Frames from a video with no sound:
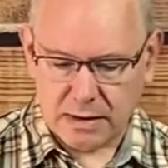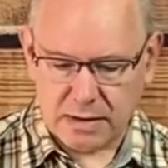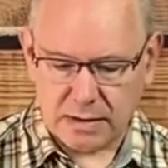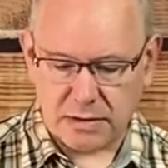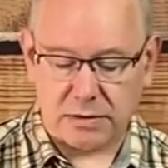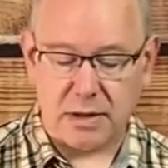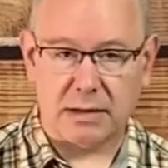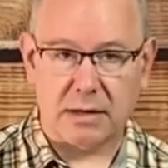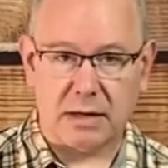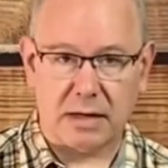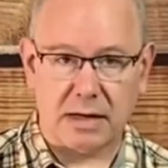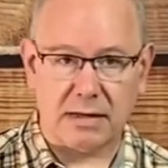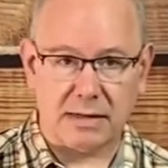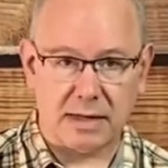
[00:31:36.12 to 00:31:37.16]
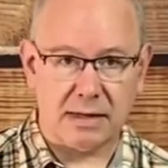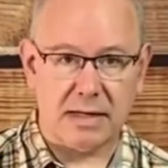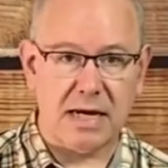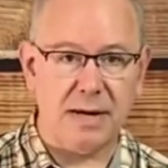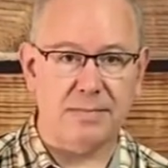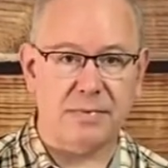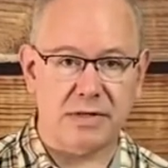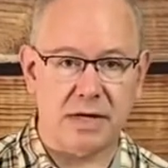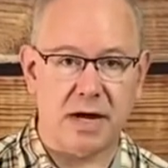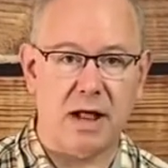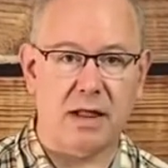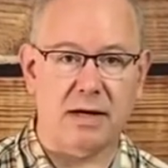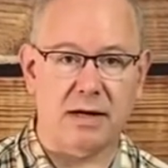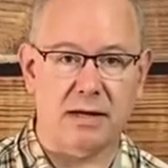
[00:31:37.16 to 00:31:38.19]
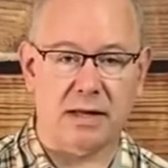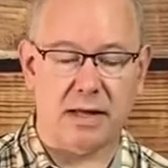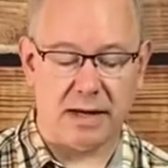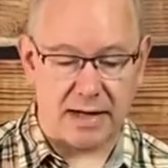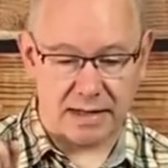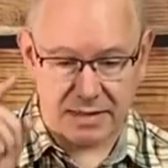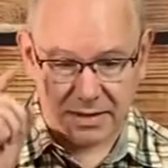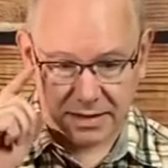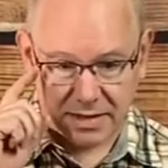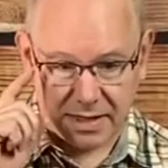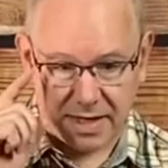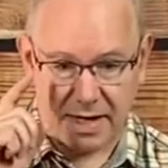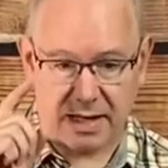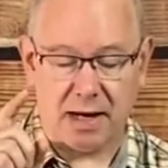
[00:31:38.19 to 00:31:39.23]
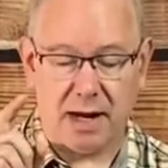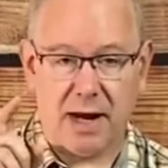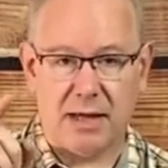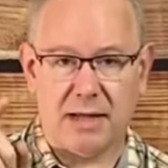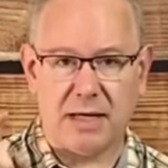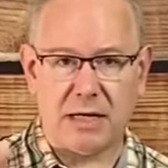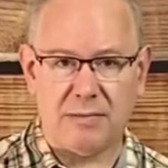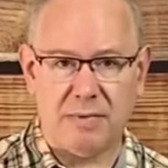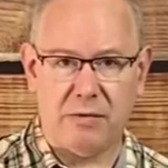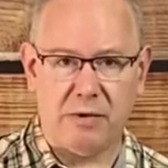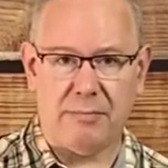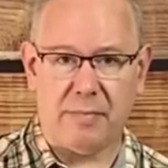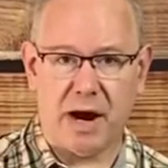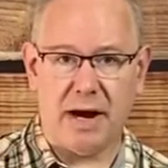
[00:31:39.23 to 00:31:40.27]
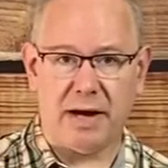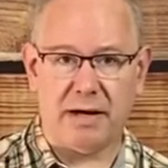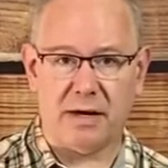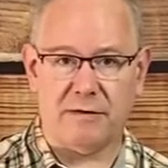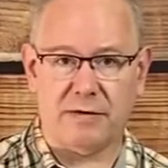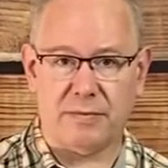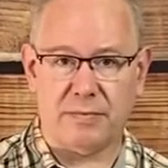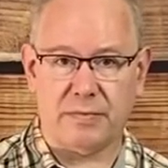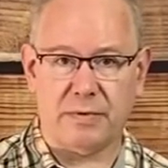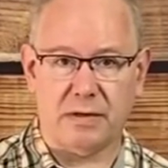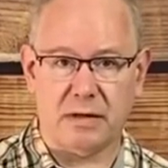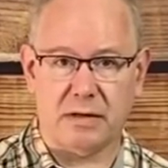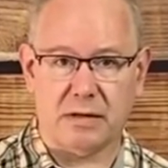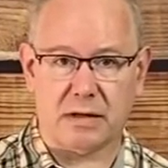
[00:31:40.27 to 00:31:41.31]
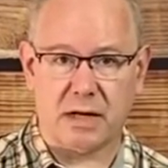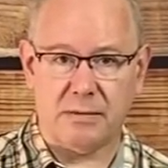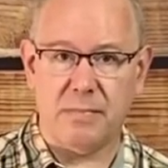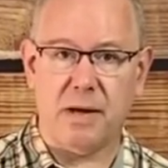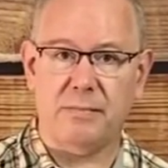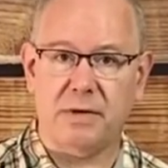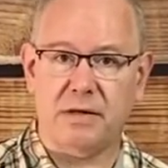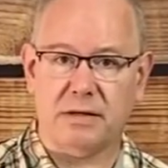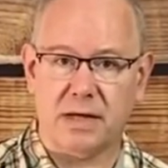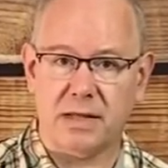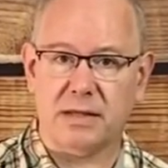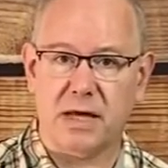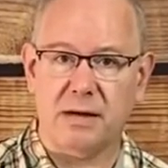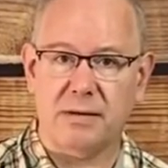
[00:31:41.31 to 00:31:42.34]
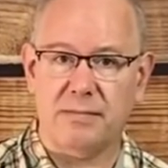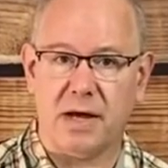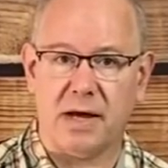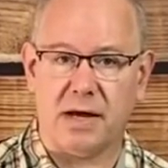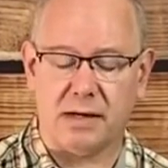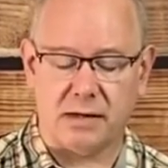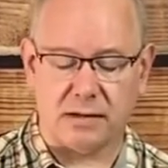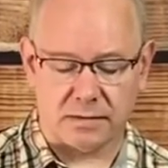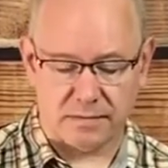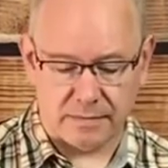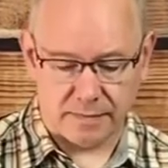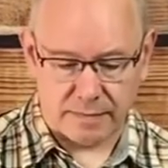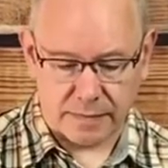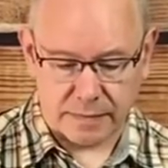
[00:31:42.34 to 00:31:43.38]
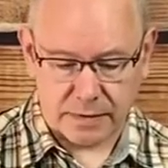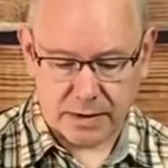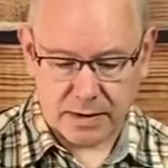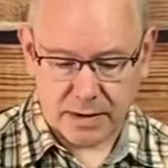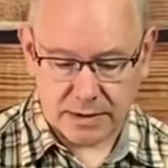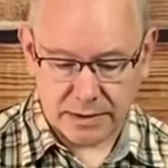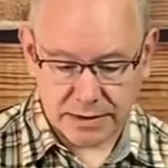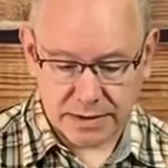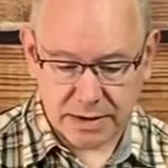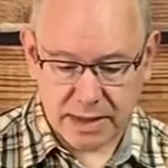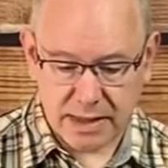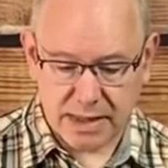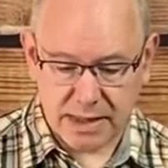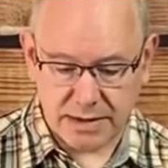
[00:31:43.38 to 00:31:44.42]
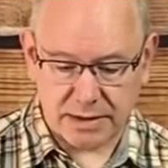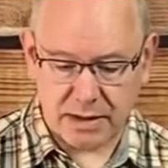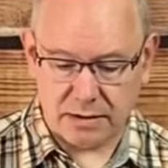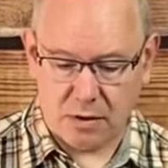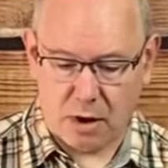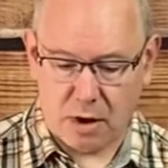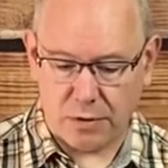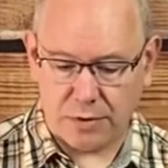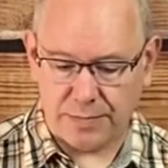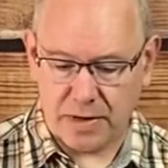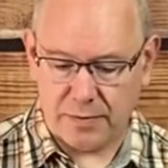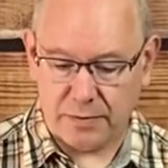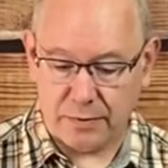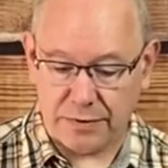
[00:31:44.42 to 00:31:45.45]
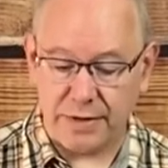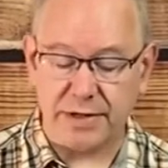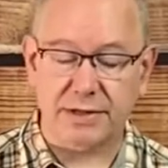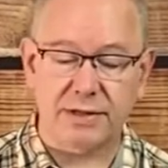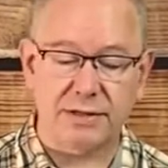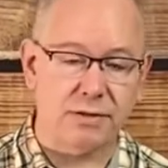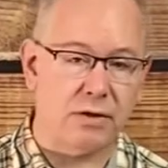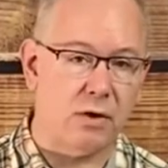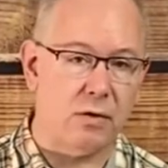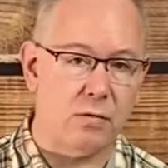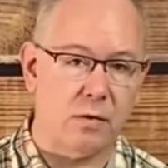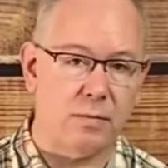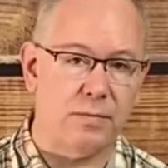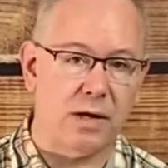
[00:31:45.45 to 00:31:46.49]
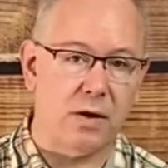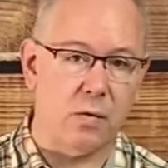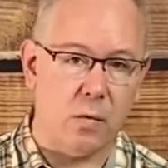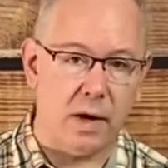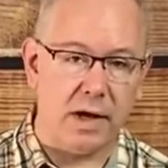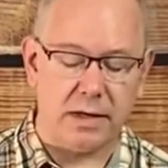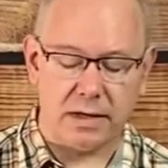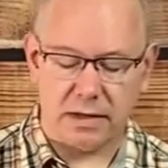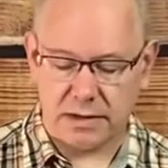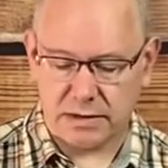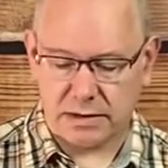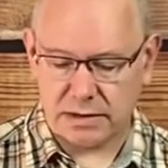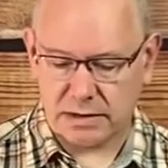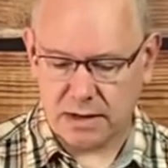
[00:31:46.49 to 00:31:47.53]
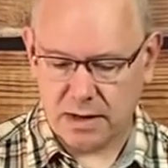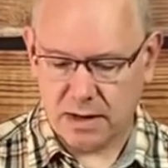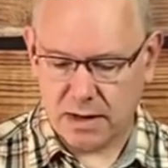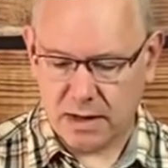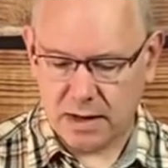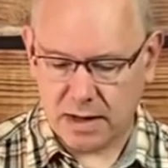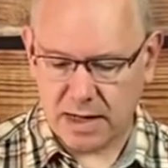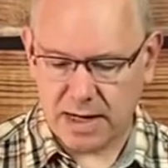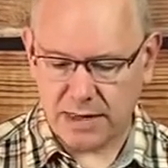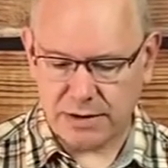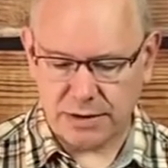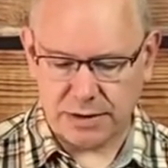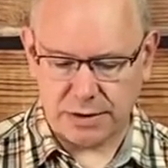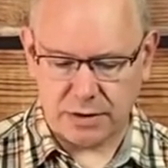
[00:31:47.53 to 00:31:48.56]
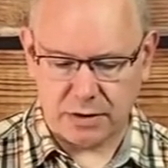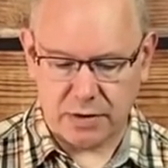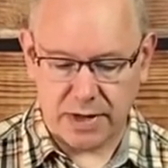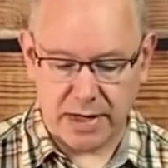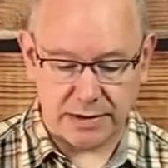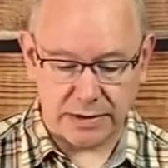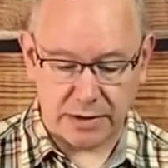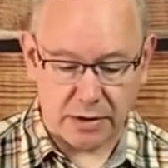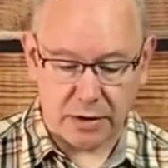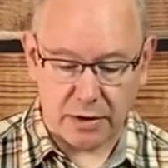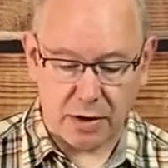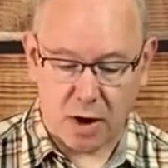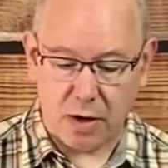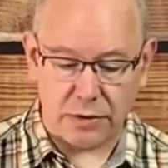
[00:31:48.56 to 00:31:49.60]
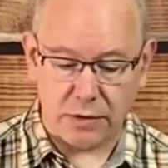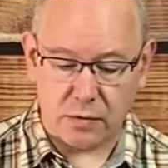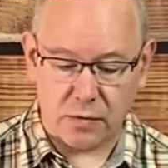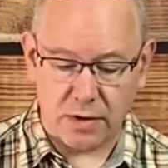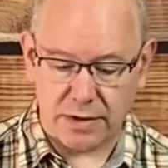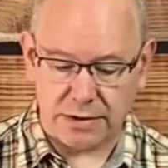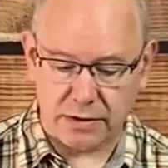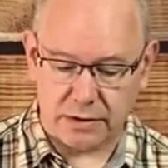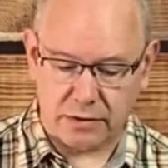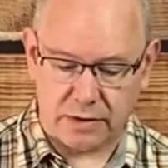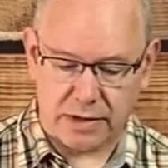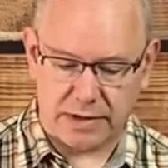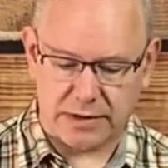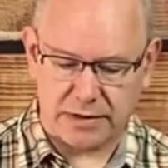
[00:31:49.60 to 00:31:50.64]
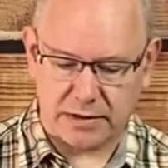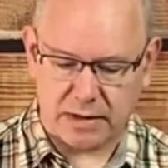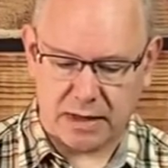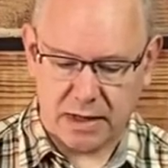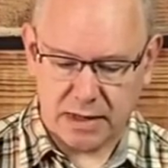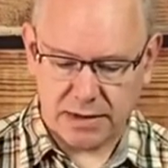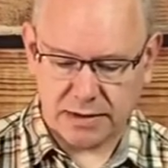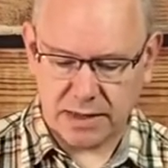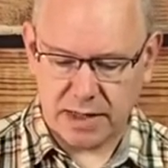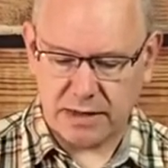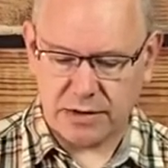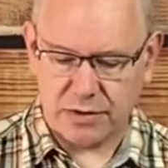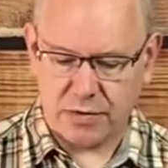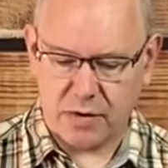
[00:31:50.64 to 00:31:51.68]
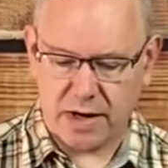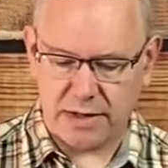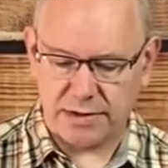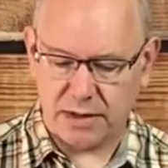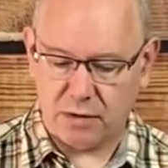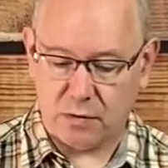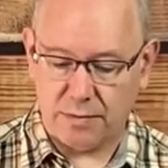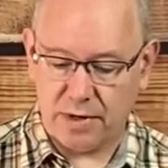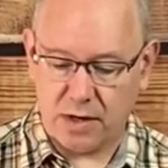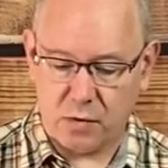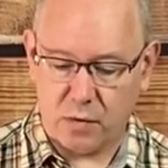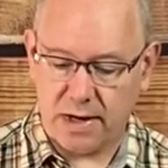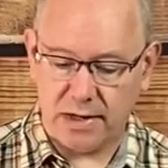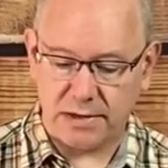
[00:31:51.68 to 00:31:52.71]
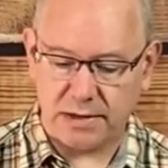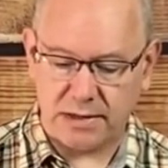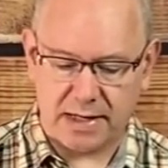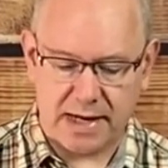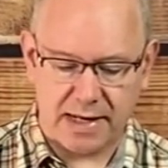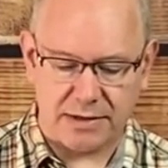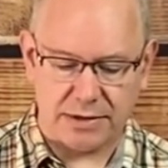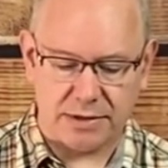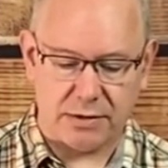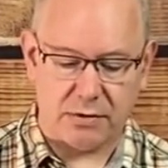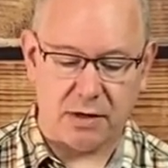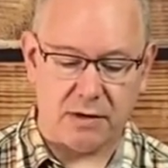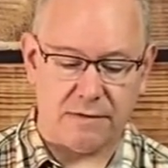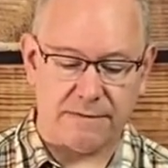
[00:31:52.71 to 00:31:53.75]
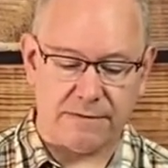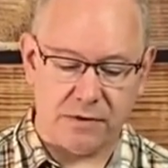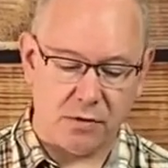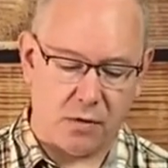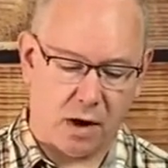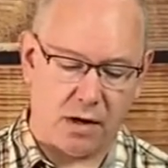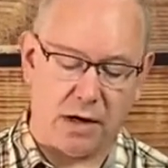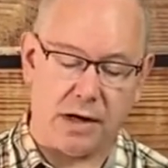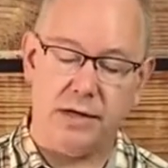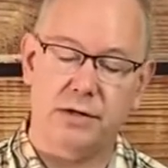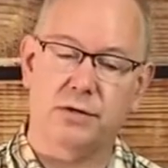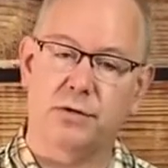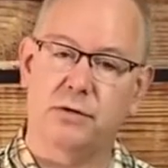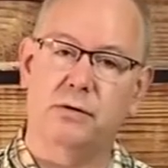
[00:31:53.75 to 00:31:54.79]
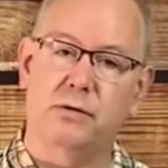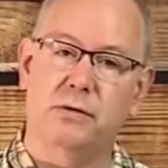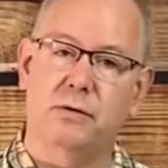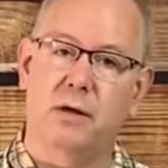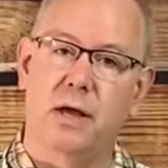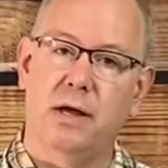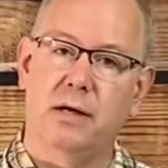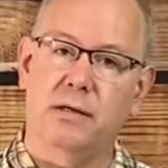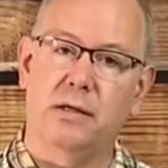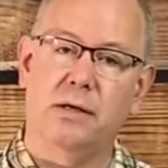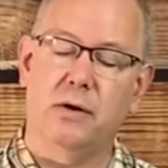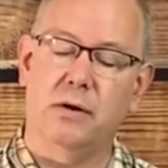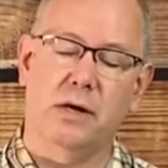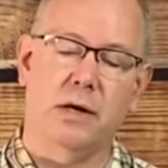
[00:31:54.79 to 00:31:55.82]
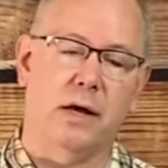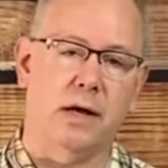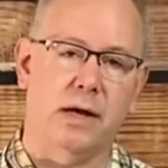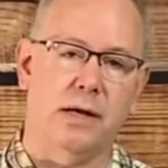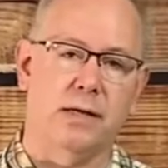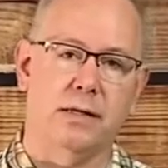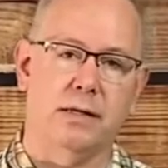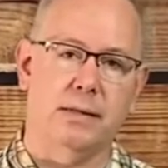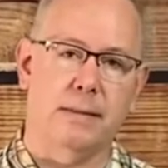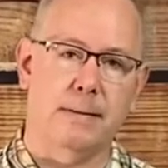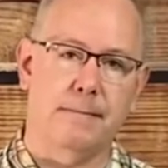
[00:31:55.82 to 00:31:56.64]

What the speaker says: so that they can keep telling, they can see it, and they can be reminded of the commitment that they made. See, he said to all the people, this stone will be a witness against you. It has heard all the words the Lord has said to us. It will be a witness against you if you are untrue to your God.